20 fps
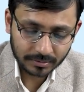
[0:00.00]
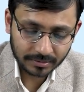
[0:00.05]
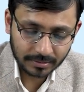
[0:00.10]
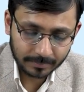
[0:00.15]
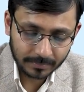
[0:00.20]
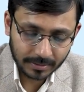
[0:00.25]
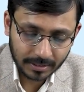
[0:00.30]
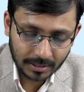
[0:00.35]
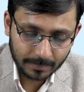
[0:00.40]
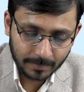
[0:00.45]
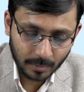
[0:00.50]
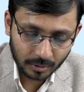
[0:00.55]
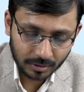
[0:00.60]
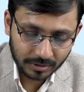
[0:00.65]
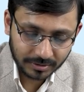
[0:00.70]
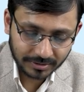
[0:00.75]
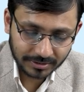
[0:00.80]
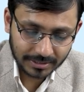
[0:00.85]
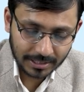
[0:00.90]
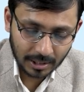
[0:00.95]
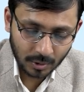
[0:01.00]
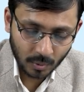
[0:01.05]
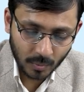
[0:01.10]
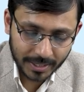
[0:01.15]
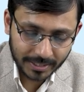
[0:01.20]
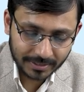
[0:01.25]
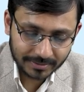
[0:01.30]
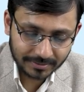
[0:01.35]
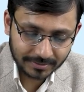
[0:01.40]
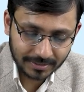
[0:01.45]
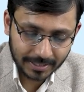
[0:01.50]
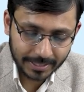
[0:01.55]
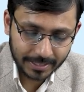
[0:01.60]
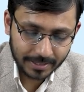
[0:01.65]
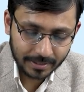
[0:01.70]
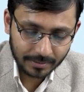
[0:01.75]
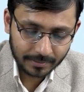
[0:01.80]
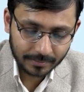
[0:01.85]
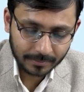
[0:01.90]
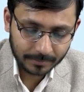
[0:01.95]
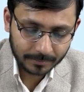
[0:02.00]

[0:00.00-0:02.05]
something about silhouette sign.